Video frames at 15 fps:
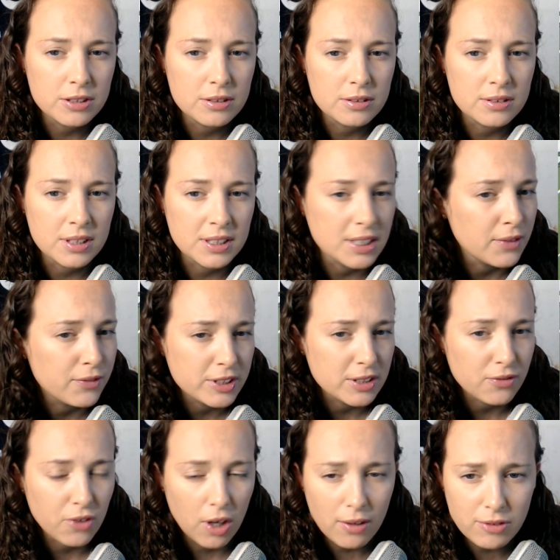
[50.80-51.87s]
defensive
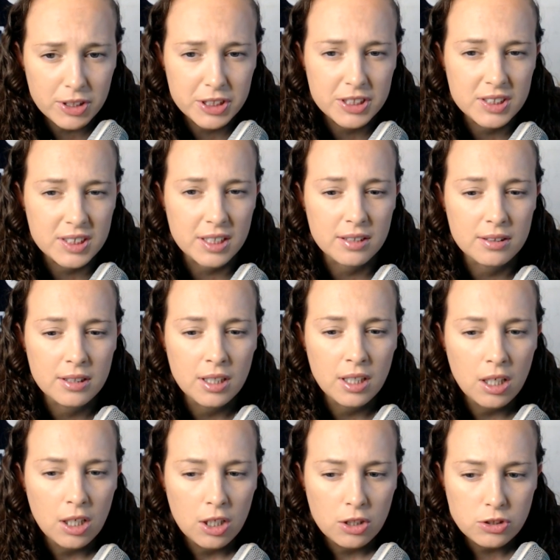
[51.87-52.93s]
coverage is in.
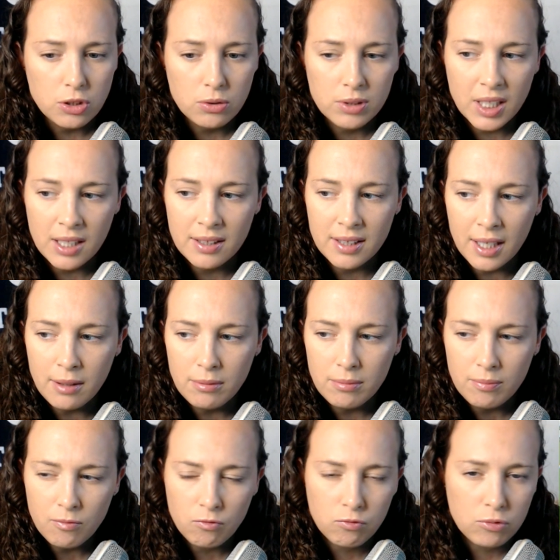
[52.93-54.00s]
So that
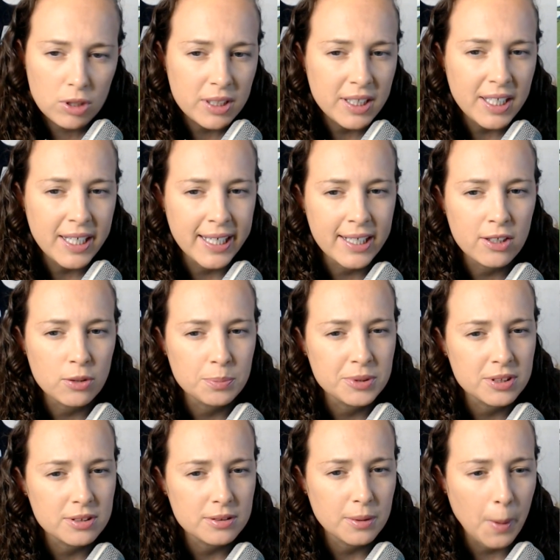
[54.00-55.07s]
really helps
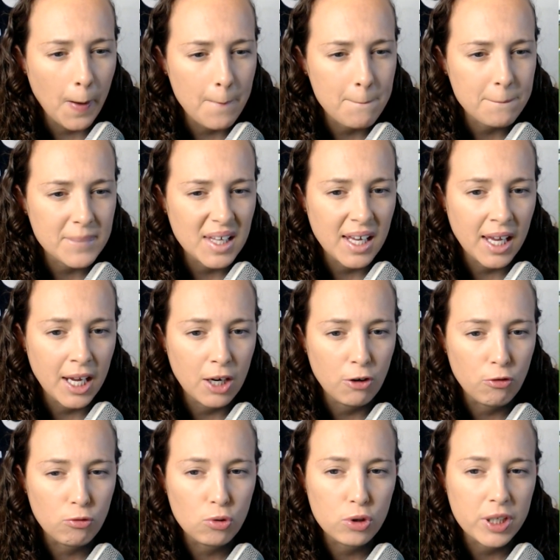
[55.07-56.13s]
a
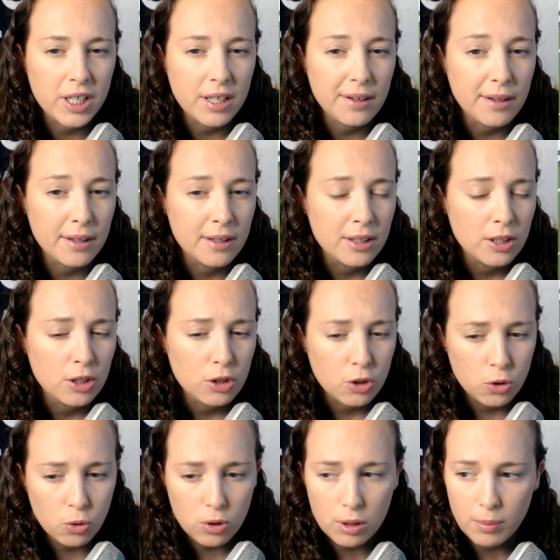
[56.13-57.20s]
rookie
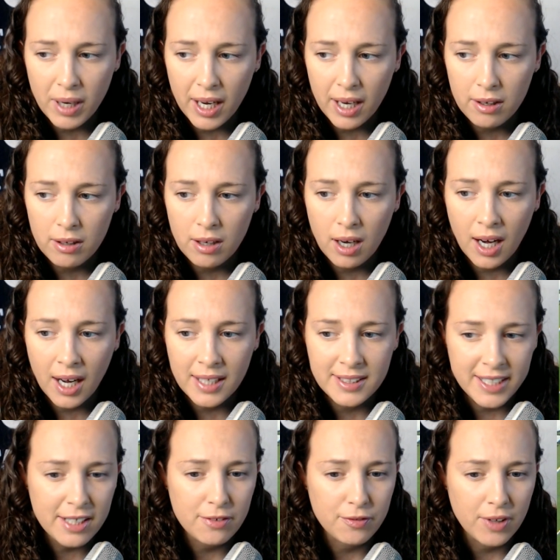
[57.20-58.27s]
quarterback
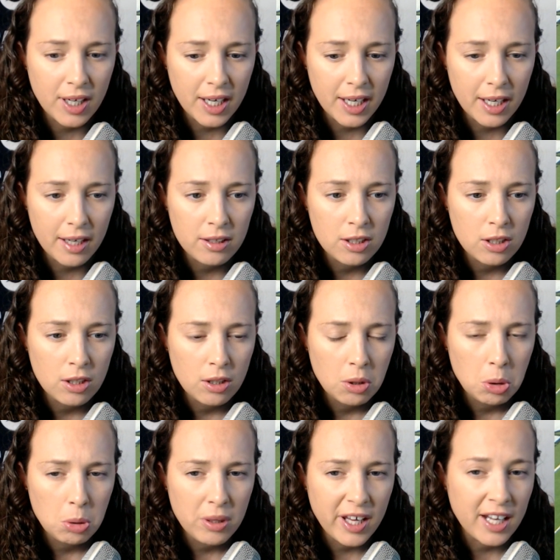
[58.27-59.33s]
identify
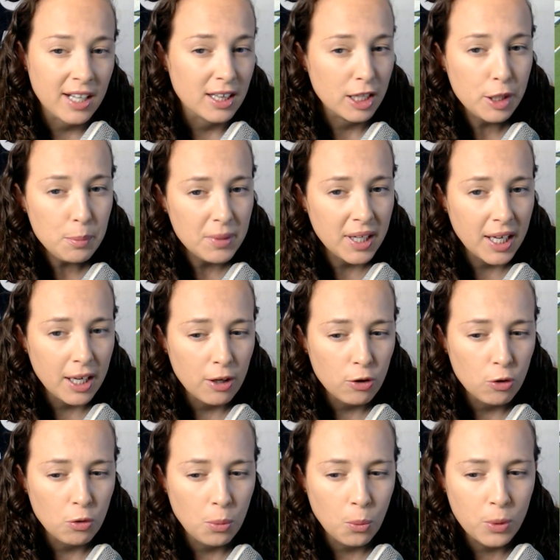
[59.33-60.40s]
and eliminate
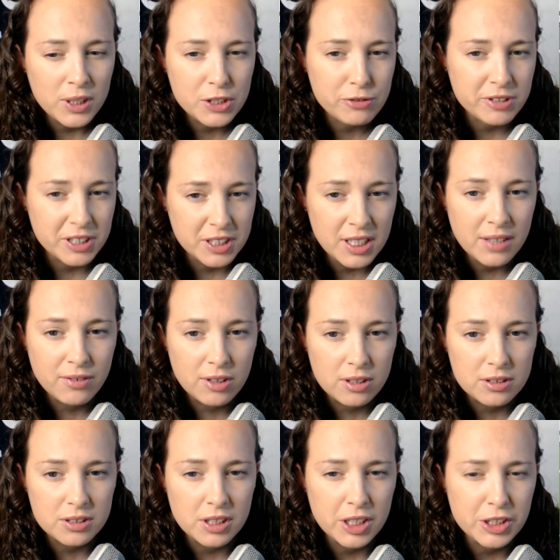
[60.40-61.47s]
which receivers
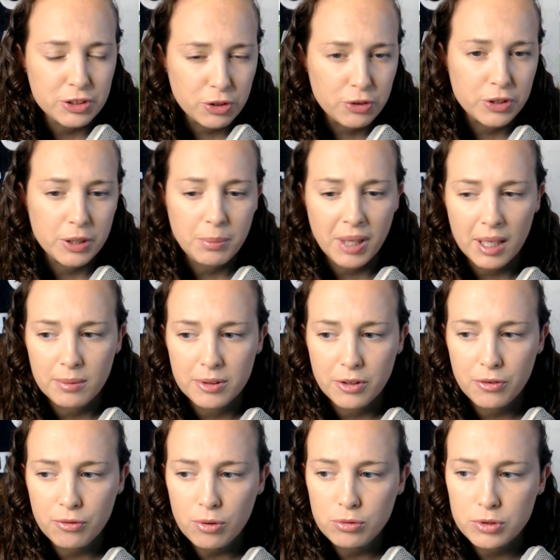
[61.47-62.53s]
he's going to be able to
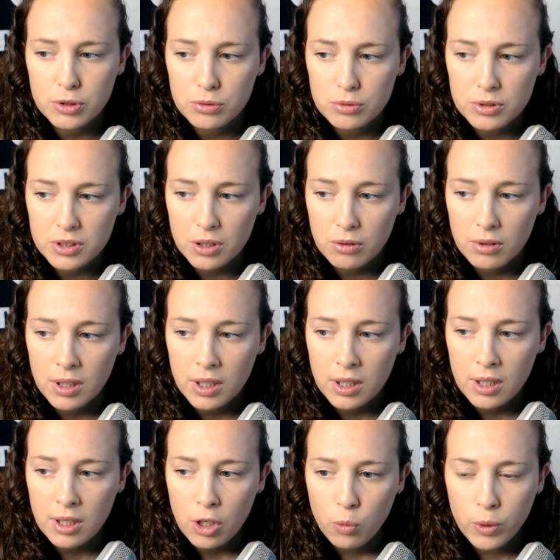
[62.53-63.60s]
throw to. So
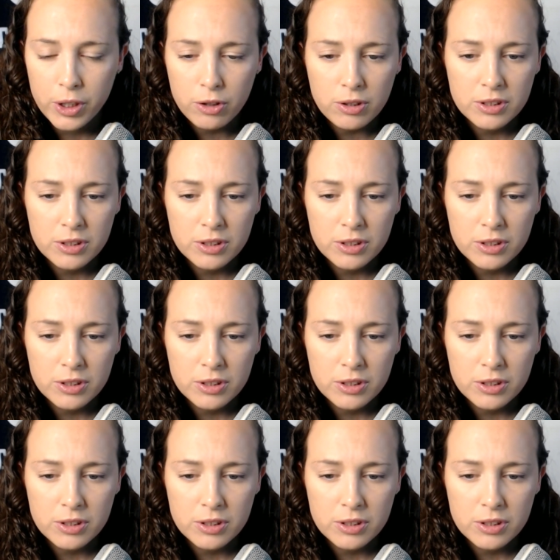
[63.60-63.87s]
when you're in